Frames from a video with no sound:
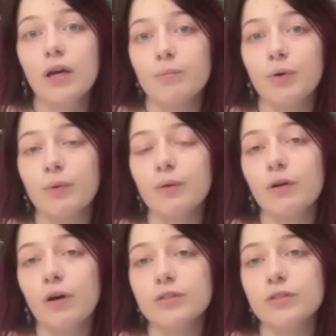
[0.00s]
But we were
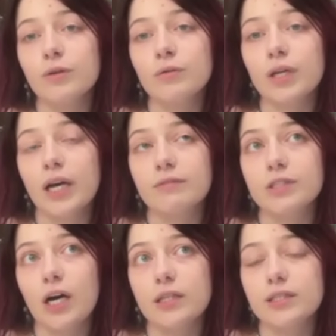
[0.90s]
also kind of
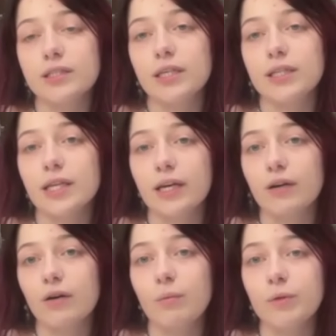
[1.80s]
taught to see it as like
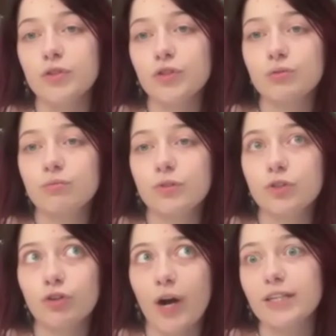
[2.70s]
almost
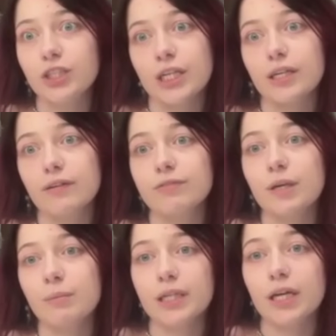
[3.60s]
tragic if
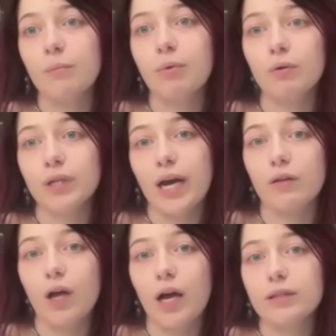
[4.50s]
somebody got pulled out. A
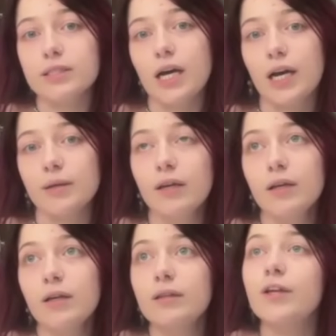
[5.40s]
lot of the time,
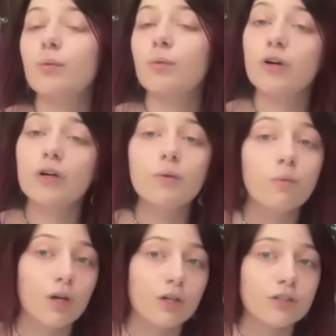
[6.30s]
there were
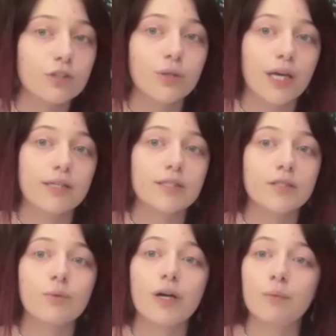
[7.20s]
one or two cases
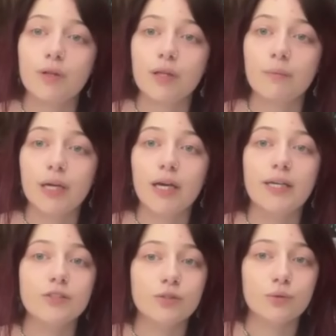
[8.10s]
where I will admit I
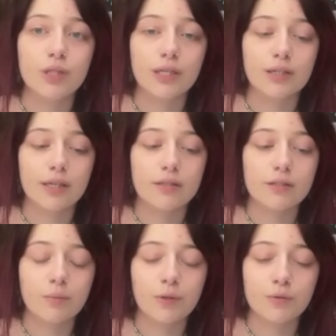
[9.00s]
do think that
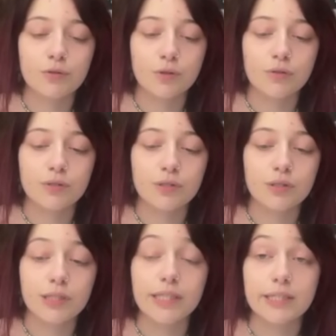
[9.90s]
some of those girls
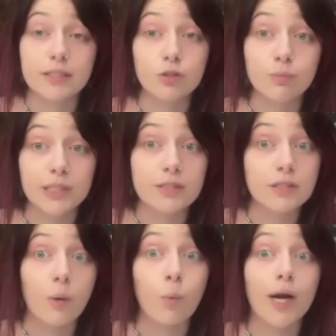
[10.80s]
needed to be
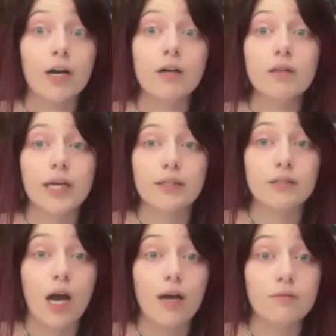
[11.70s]
somewhere, like
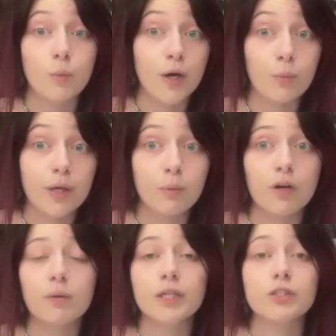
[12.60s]
not where we
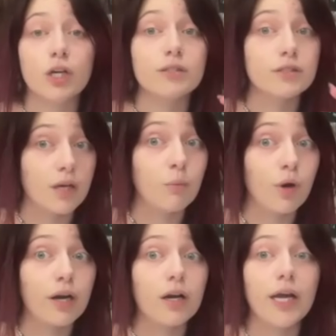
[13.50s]
were, but just
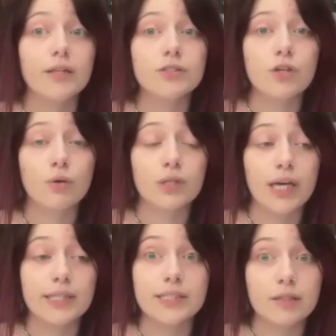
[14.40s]
somewhere. And so the
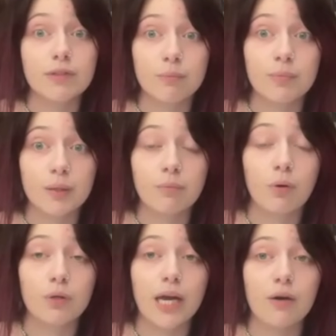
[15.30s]
idea of them being
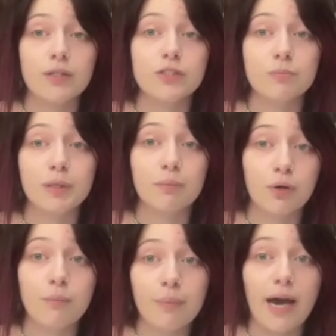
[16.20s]
pulled out and just being
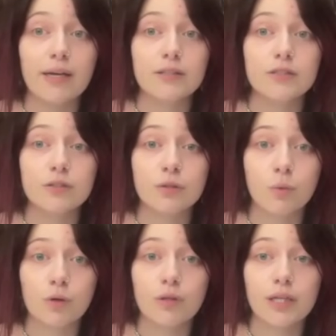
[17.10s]
put back into the
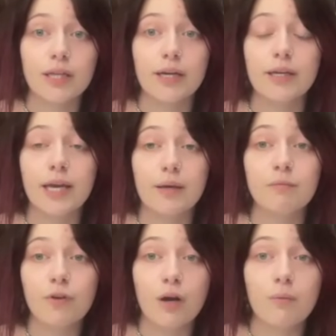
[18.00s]
world that they came
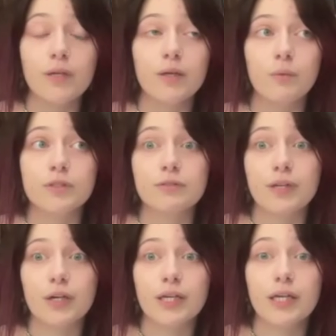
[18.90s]
from, it was
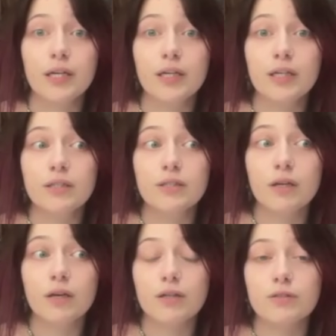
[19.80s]

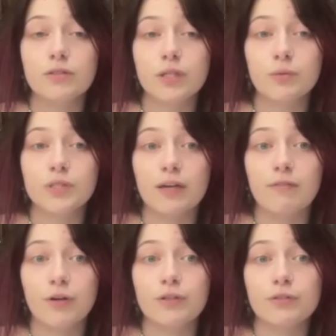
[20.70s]
like a
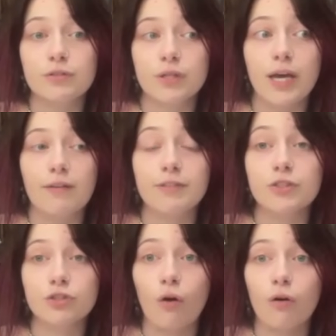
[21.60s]
very heavy
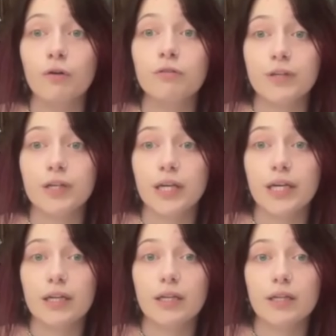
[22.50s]
sorrow
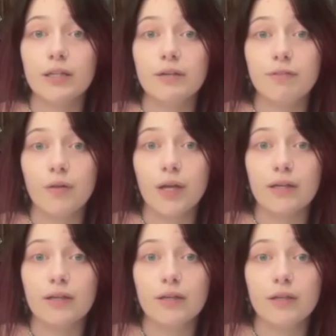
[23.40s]
feeling, and it felt
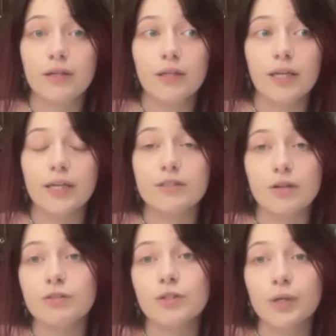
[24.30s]
like because
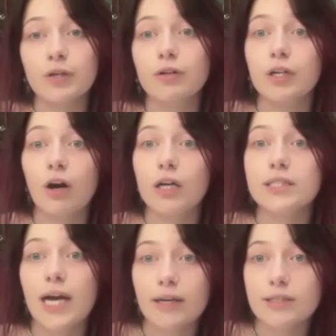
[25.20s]
also we couldn't
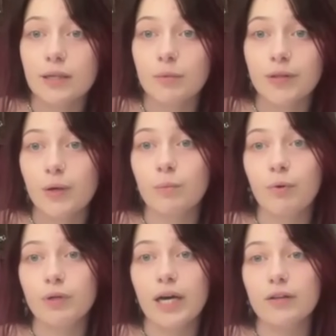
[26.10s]
contact them if they were
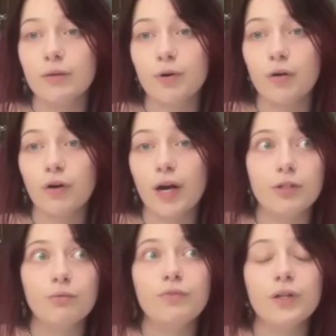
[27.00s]
pulled out of the program.
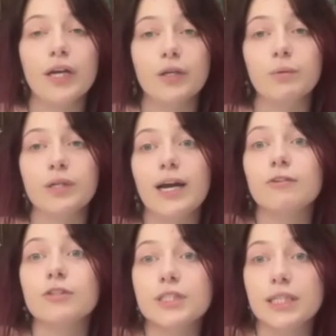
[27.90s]
You feel like you would
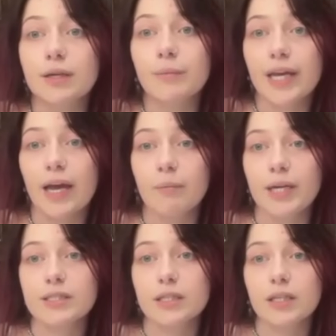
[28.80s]
never see them again,
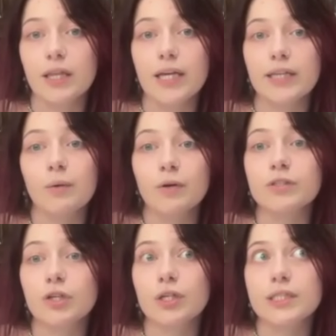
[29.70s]
basically, like they were as
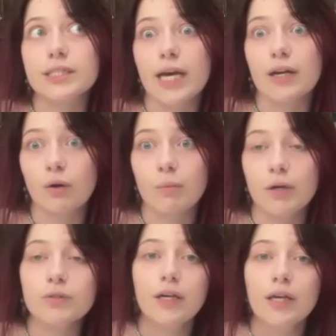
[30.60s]
good as dead
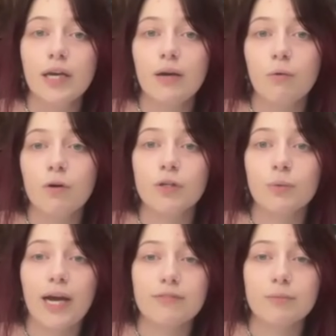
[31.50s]
almost, or you would
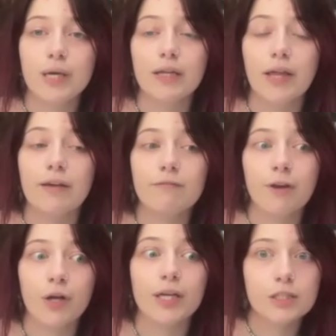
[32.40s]
have to make like
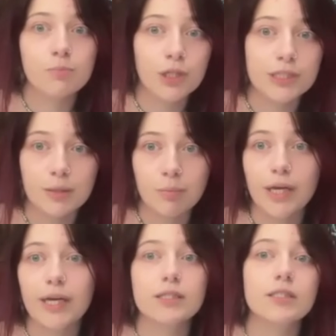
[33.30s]
very explicit
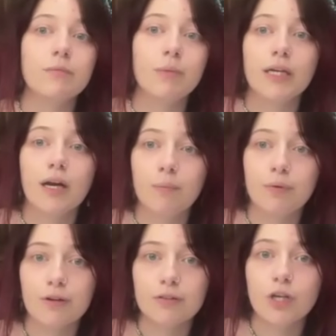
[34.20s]
plans to meet up
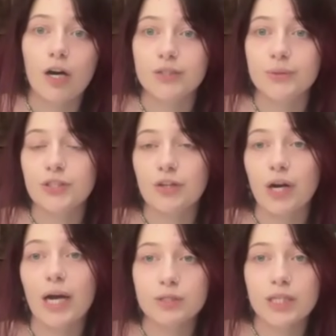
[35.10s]
or talk to each other
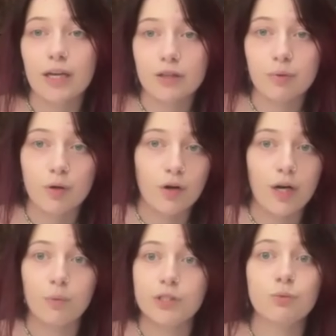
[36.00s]
outside the
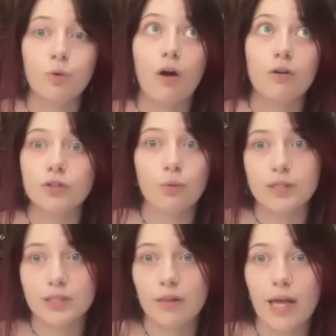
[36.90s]
program, which also
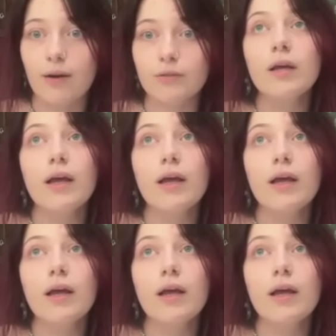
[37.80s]
wasn't allowed.